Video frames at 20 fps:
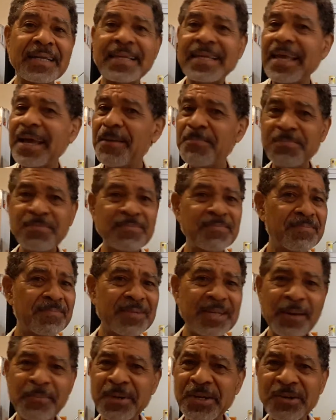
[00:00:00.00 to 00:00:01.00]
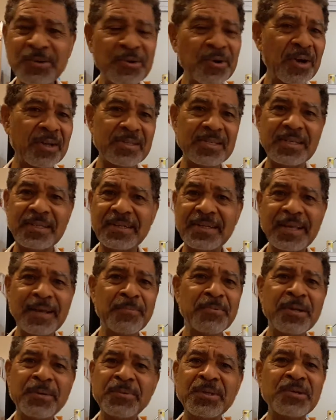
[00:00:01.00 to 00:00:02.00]
kept coming across it.
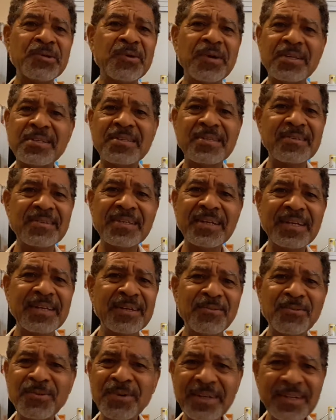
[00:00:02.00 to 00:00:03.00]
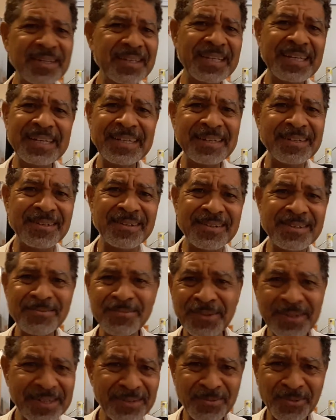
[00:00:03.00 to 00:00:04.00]
kept coming across it. Like, what are they?
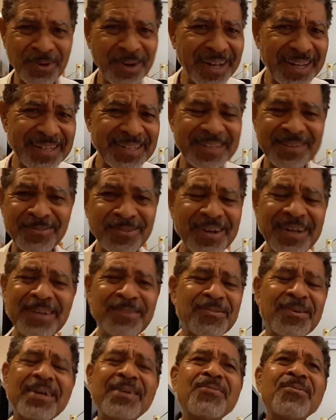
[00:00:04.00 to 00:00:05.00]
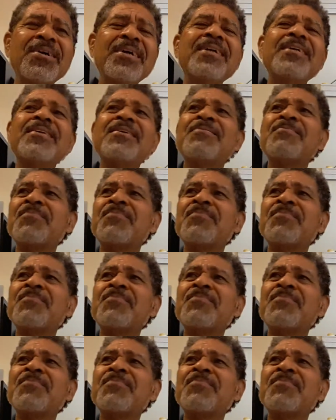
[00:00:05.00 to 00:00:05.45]
What? What? What? What? What?